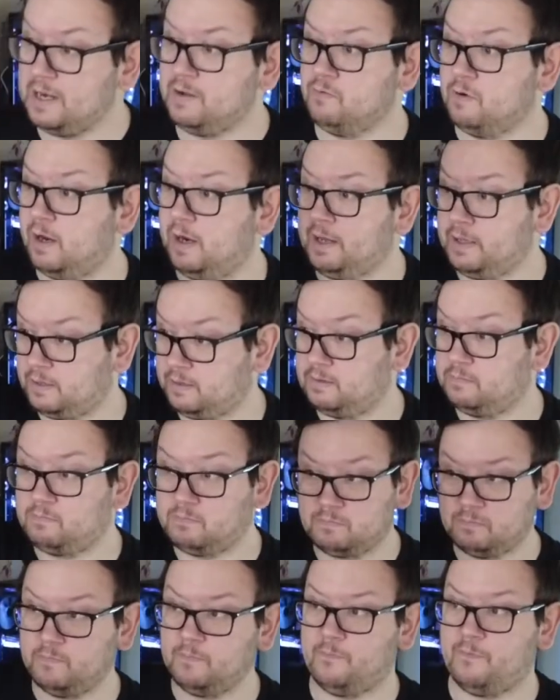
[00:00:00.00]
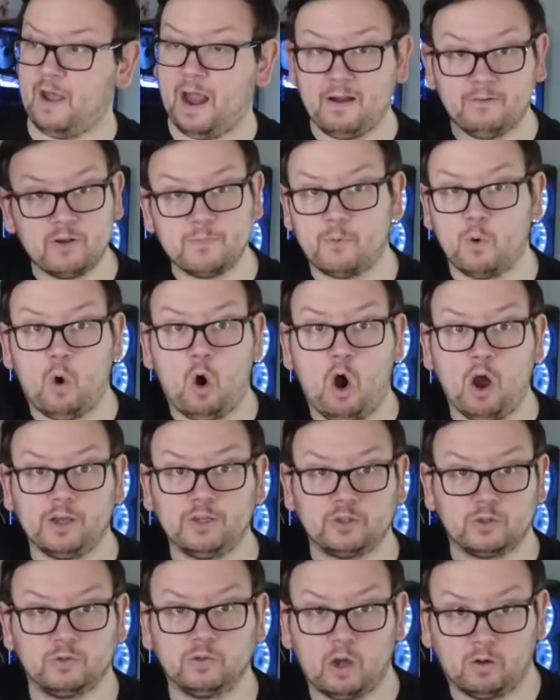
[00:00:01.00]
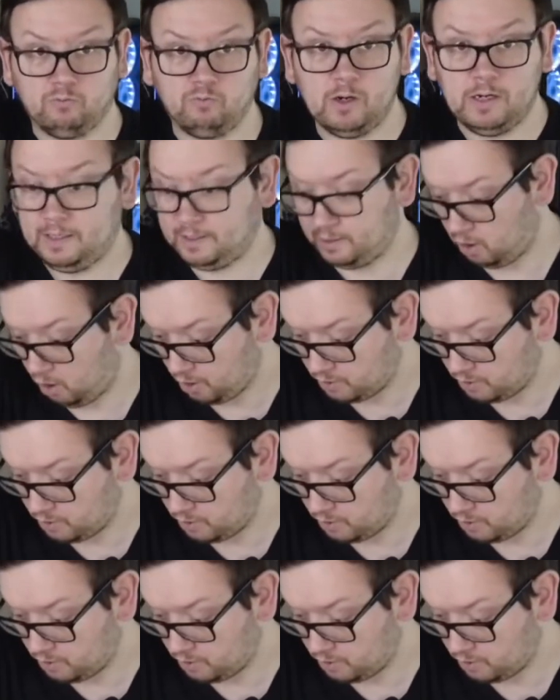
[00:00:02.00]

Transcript: really variable heights. You can go really high